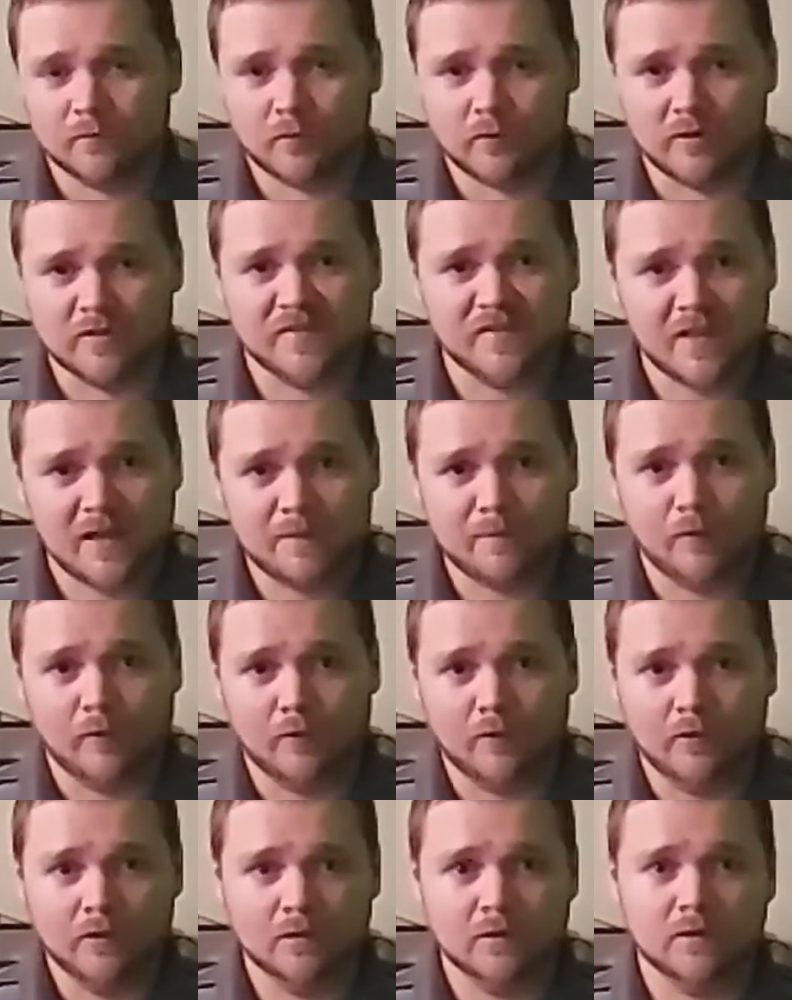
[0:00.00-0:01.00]
For
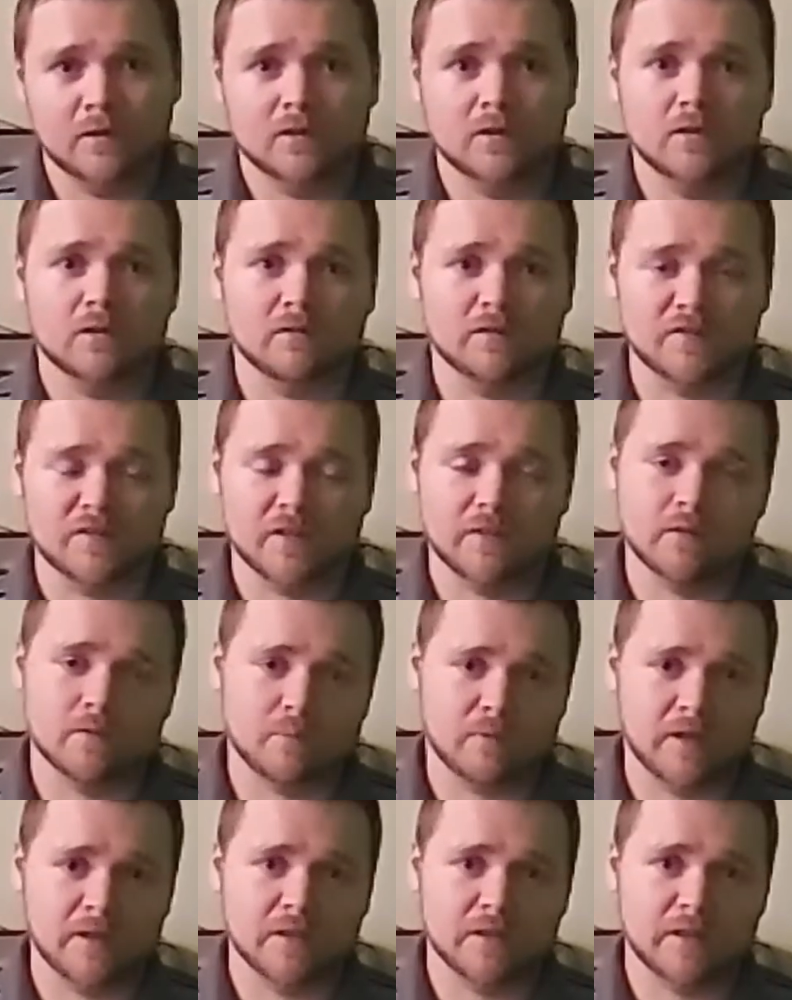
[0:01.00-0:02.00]
example, let's say you're
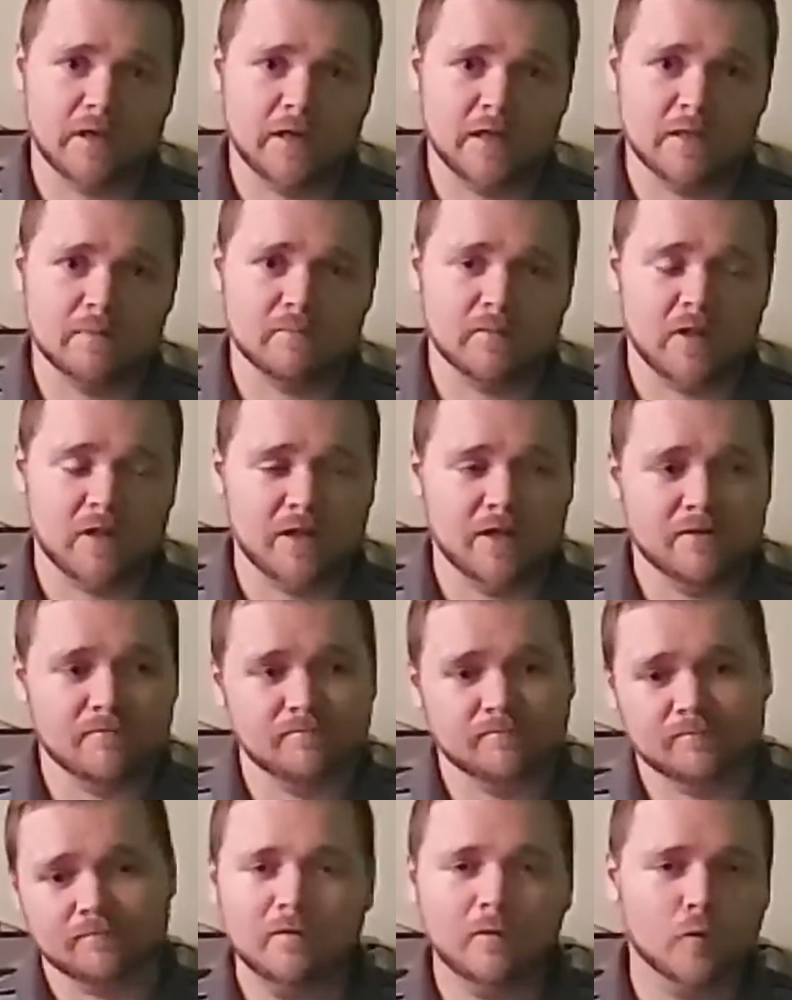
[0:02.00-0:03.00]
playing a game like
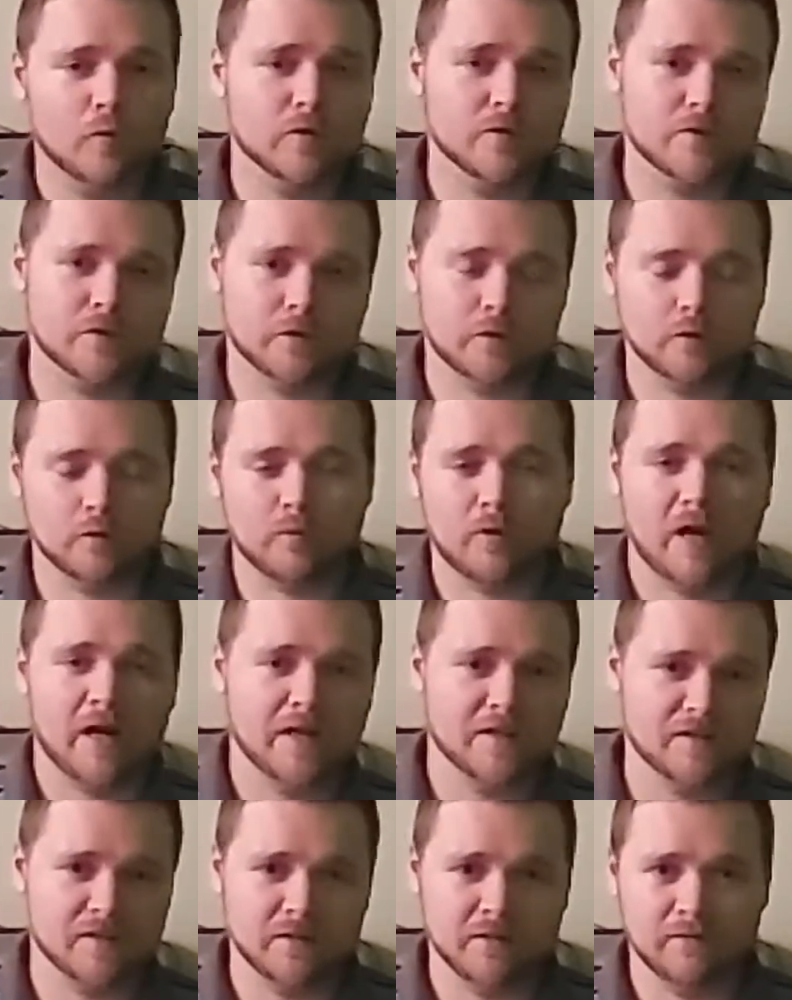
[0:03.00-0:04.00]
Forza
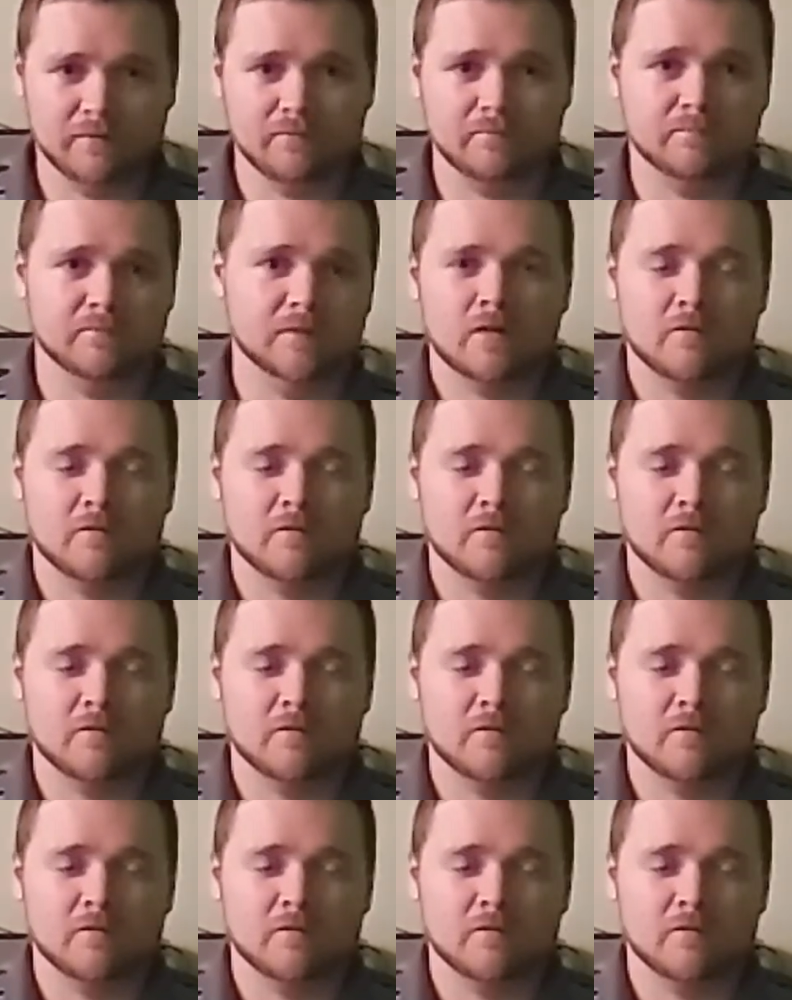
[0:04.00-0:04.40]
Horizon,